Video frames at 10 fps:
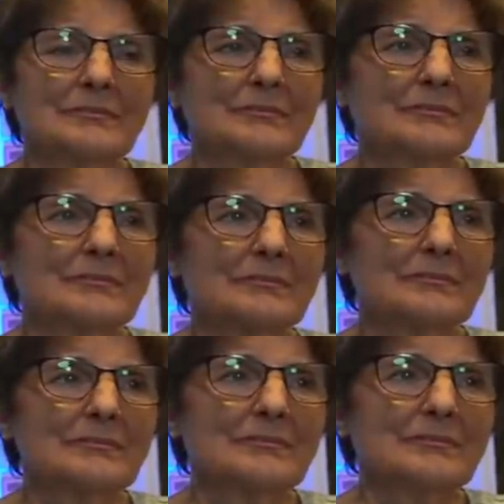
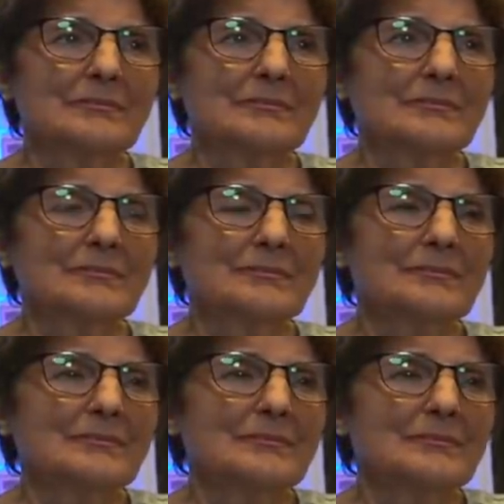
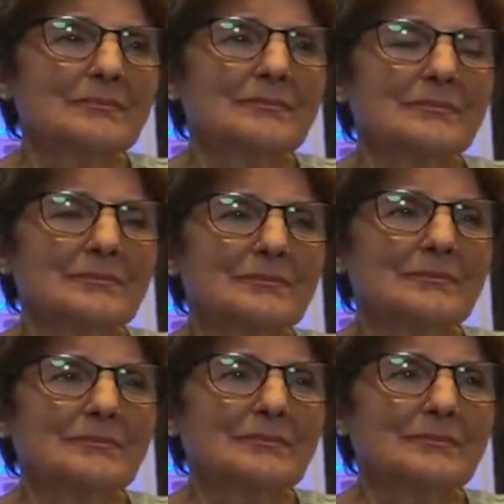
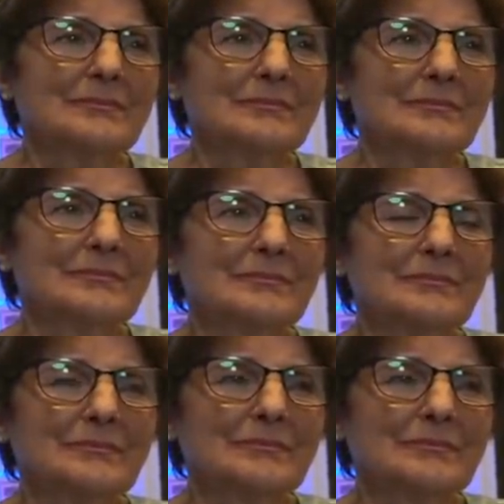The person shown says nothing.